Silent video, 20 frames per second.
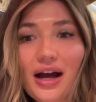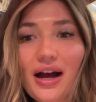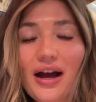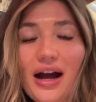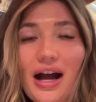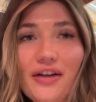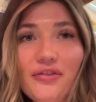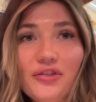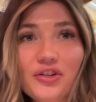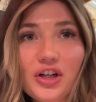
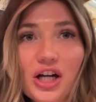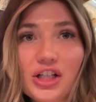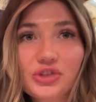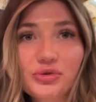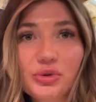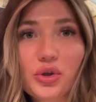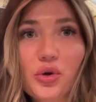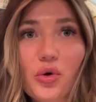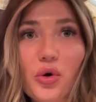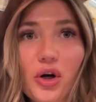I forgot to
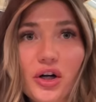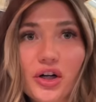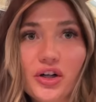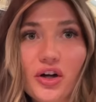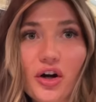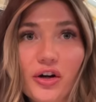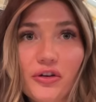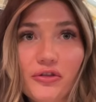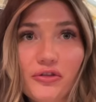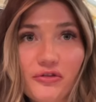record
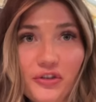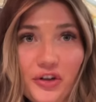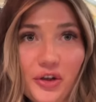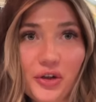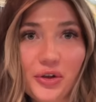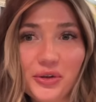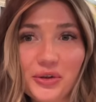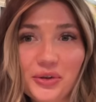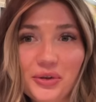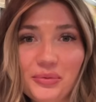our
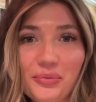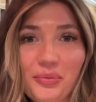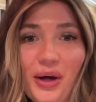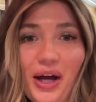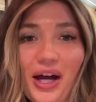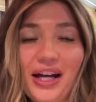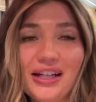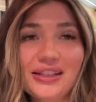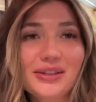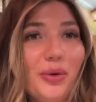food,
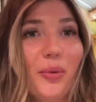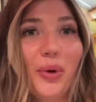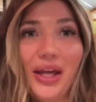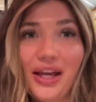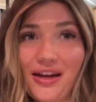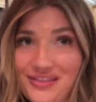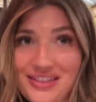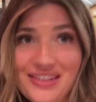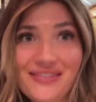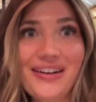but we
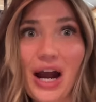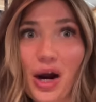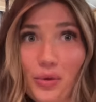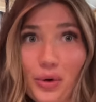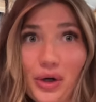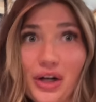have devoured